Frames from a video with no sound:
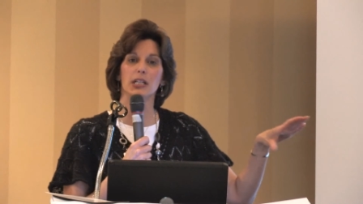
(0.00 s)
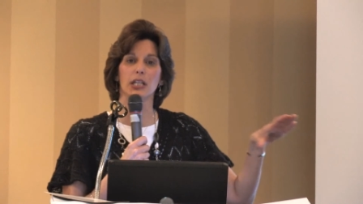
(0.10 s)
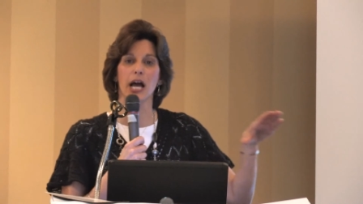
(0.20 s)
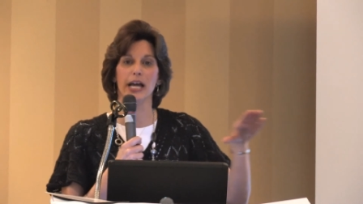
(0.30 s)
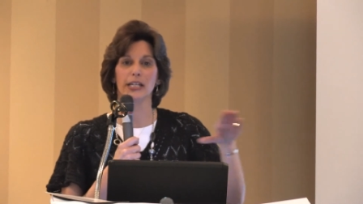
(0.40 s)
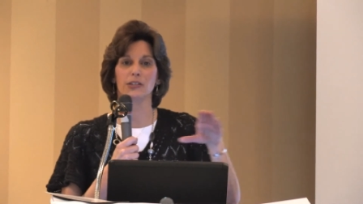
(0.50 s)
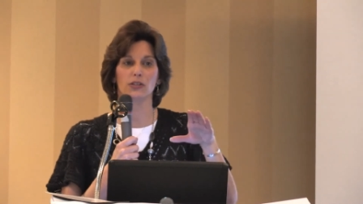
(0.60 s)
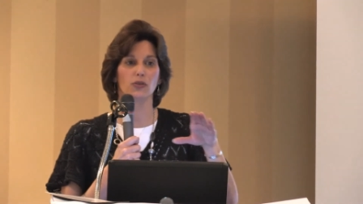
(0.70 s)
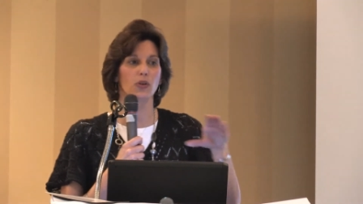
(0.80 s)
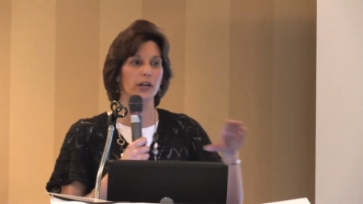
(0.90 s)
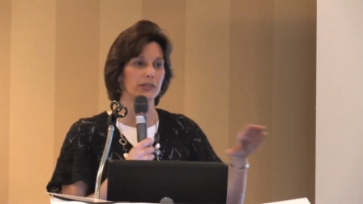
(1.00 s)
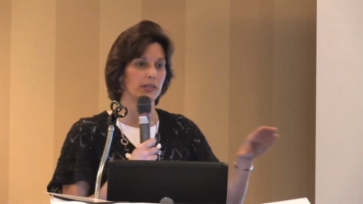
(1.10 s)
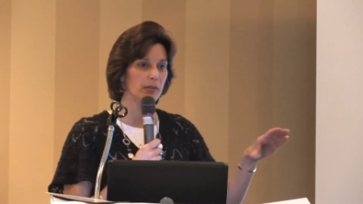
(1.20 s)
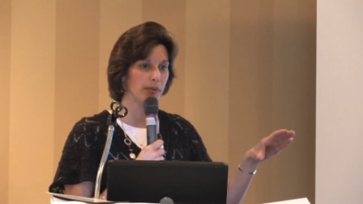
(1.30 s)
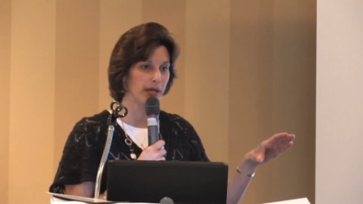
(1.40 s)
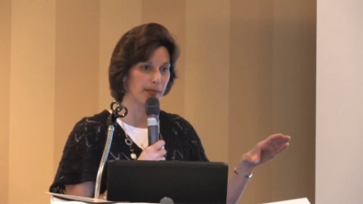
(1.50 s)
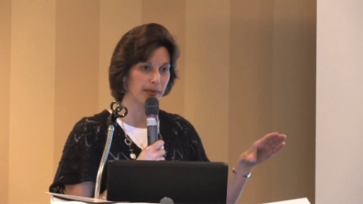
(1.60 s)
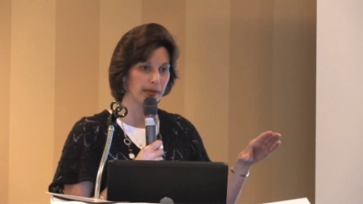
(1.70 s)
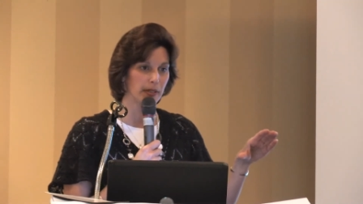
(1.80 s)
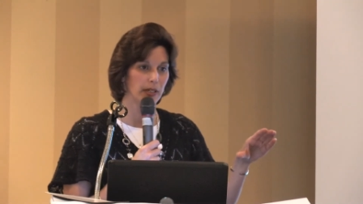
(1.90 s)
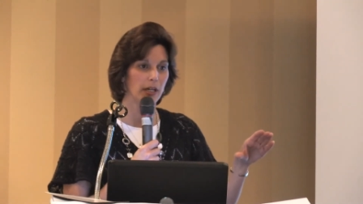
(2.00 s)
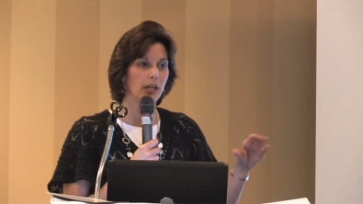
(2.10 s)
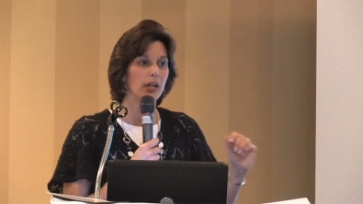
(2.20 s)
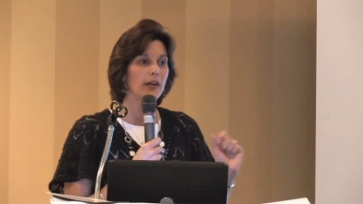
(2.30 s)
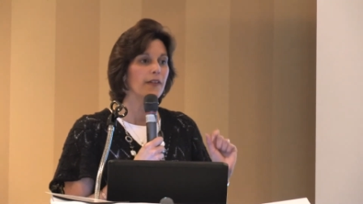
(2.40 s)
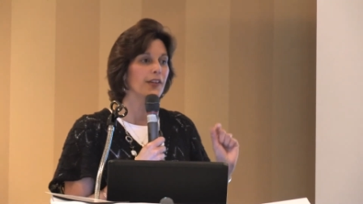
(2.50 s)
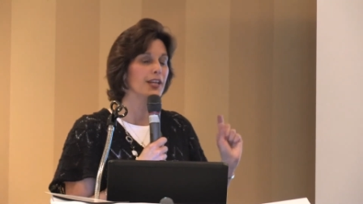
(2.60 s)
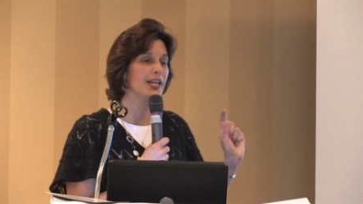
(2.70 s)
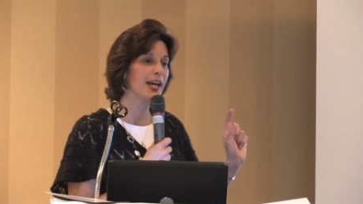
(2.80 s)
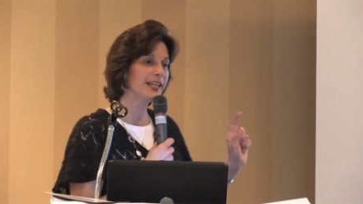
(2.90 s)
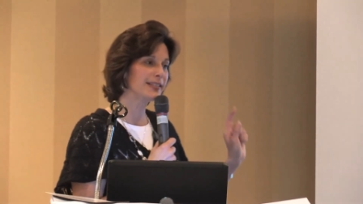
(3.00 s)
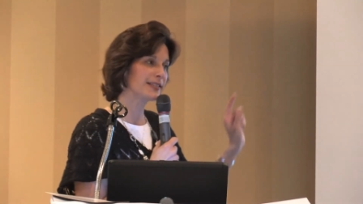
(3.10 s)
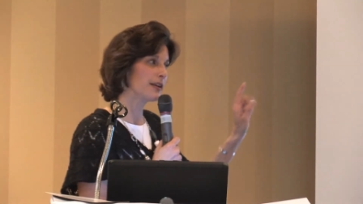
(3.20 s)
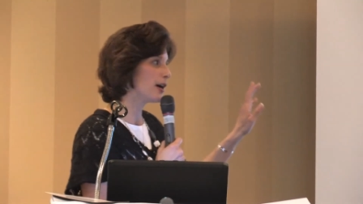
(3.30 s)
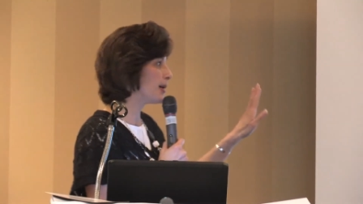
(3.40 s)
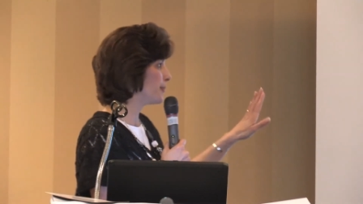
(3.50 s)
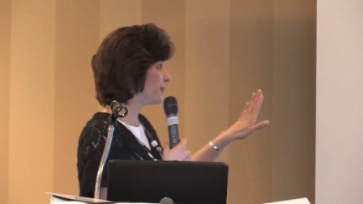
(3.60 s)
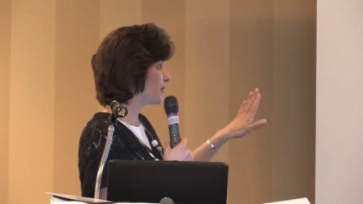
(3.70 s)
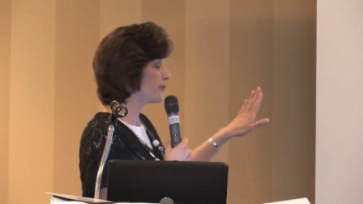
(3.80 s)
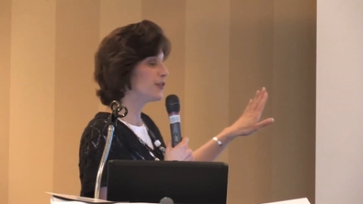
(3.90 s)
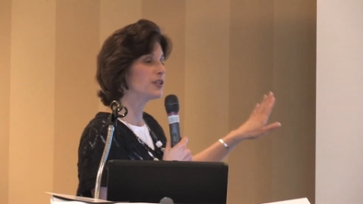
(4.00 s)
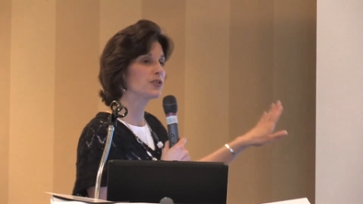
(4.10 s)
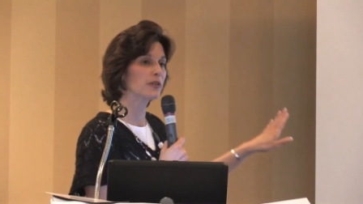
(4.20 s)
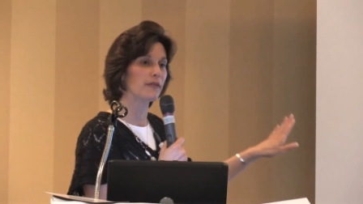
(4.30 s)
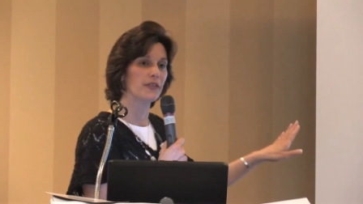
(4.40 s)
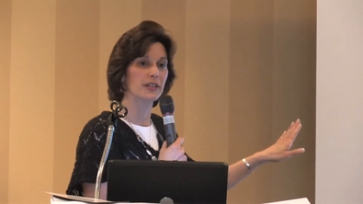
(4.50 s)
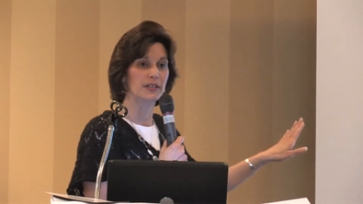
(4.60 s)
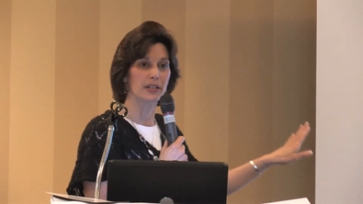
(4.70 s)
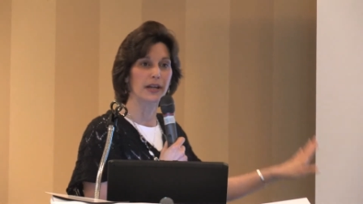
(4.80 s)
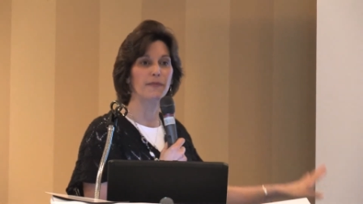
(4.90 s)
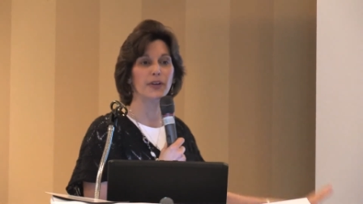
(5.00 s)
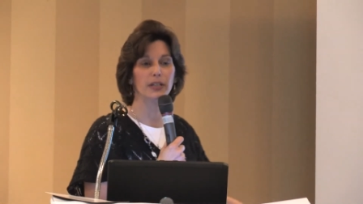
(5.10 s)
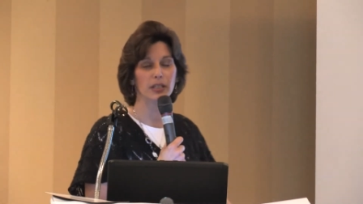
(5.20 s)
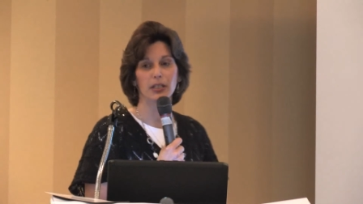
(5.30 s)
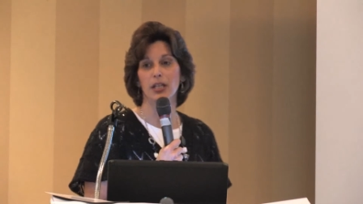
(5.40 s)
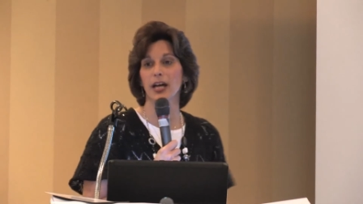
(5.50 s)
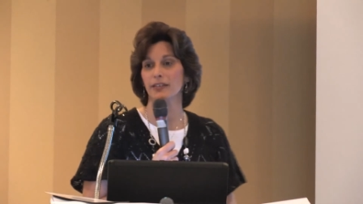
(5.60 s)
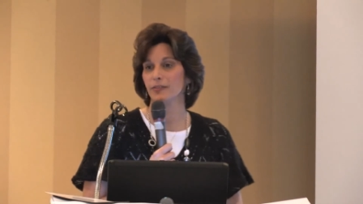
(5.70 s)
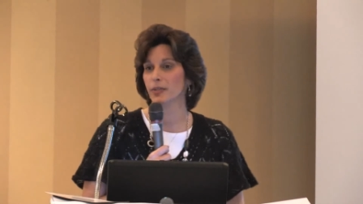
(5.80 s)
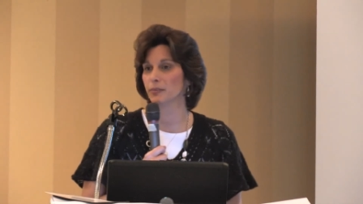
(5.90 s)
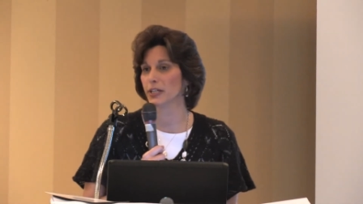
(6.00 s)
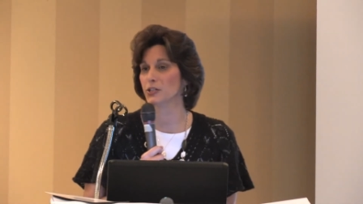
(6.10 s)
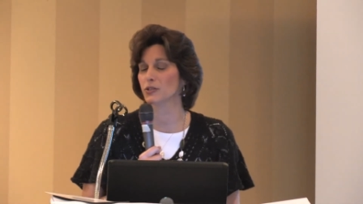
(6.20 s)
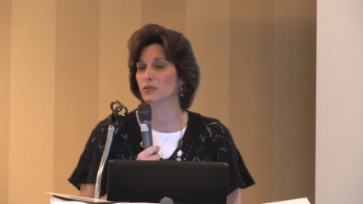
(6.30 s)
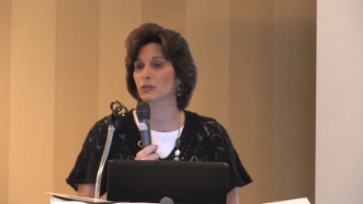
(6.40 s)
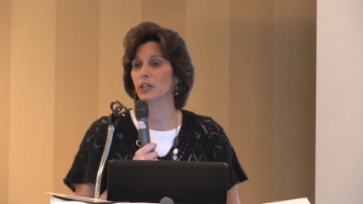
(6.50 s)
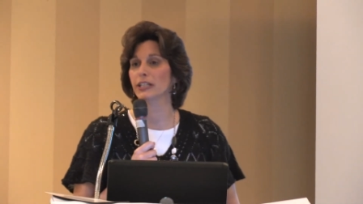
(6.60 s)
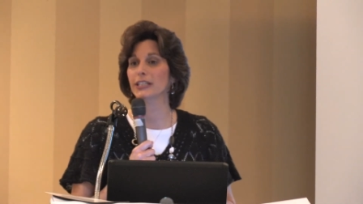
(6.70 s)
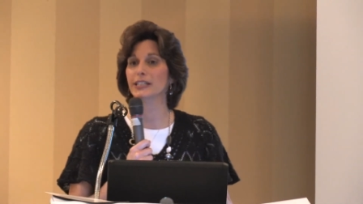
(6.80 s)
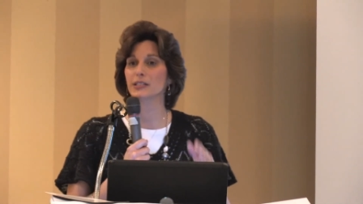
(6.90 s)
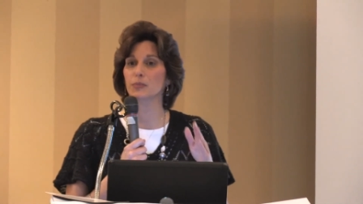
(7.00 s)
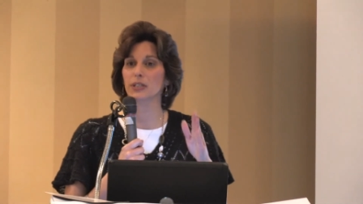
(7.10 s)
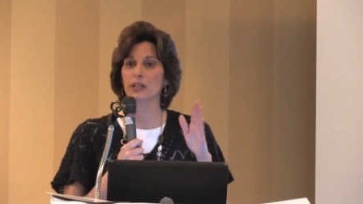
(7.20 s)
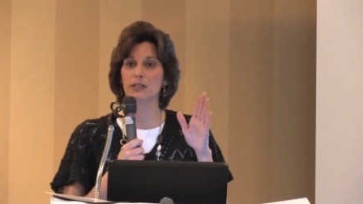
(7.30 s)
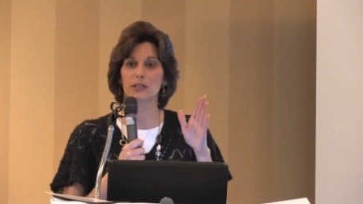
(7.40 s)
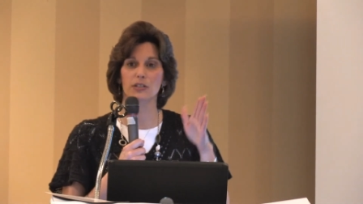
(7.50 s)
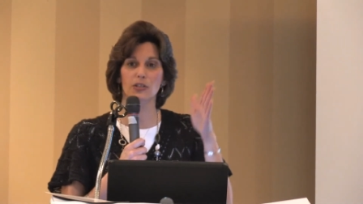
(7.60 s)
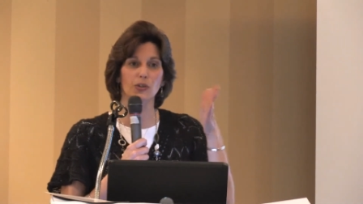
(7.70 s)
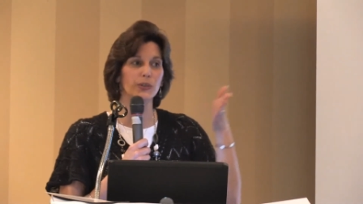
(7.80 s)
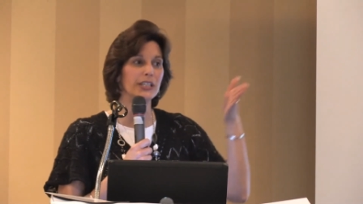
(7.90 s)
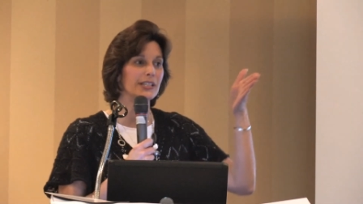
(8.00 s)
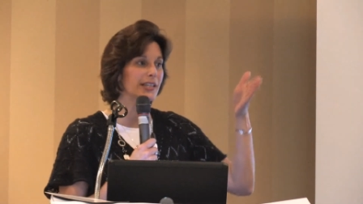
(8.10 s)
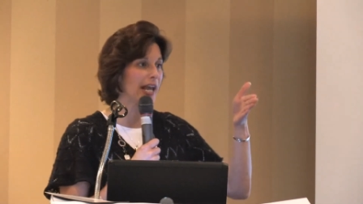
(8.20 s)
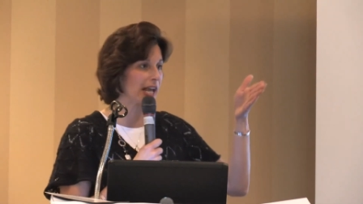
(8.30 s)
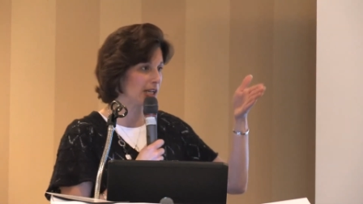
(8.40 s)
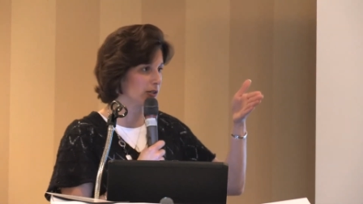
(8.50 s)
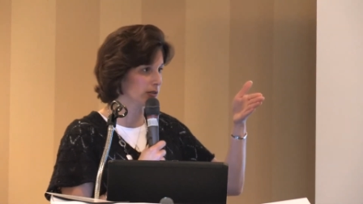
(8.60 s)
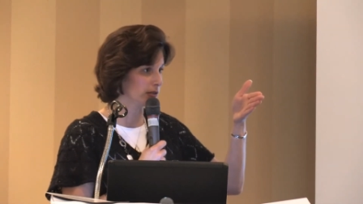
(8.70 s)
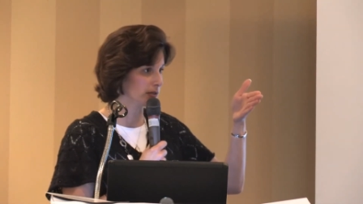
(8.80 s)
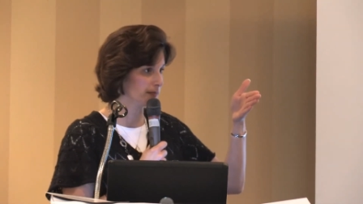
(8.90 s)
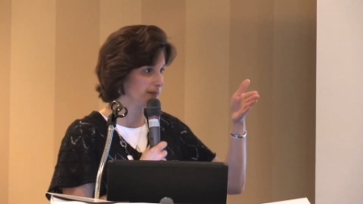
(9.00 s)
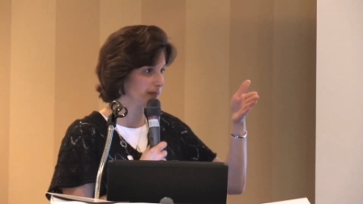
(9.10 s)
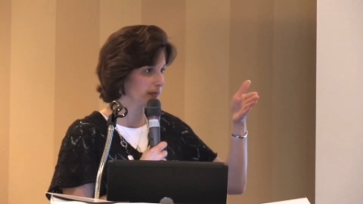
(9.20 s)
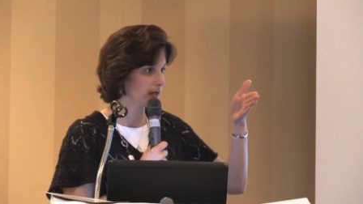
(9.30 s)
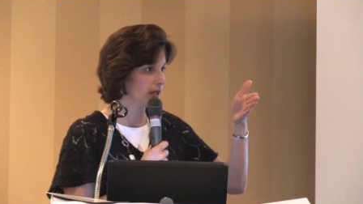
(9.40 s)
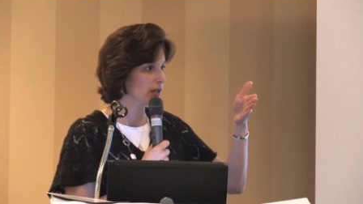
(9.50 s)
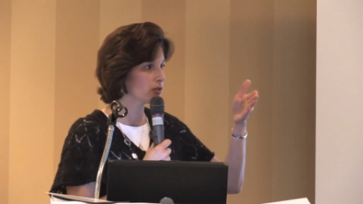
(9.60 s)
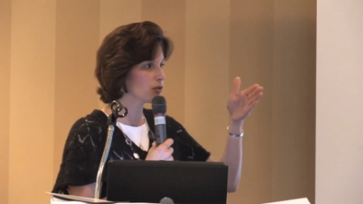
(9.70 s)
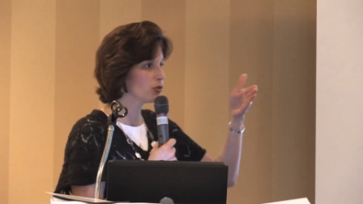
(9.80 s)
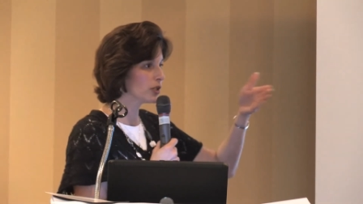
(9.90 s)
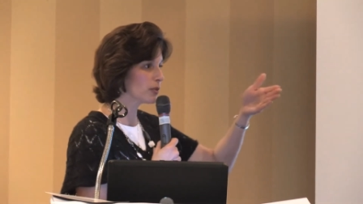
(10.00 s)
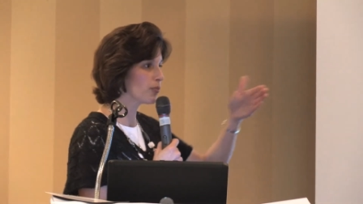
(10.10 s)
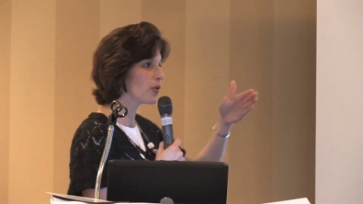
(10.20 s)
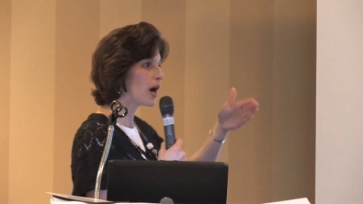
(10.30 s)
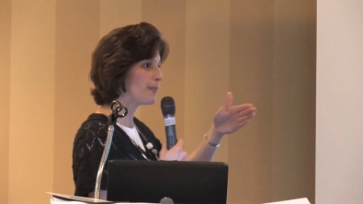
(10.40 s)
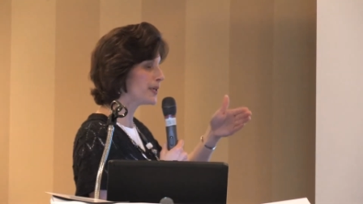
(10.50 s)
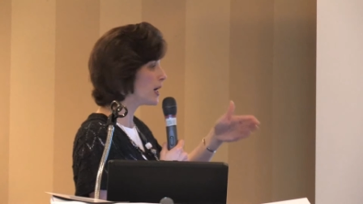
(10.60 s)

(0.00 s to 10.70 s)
glides across the paper. The nice feature of this that I'm finding a lot of my patients are liking is because the screen is angled. So you can prop it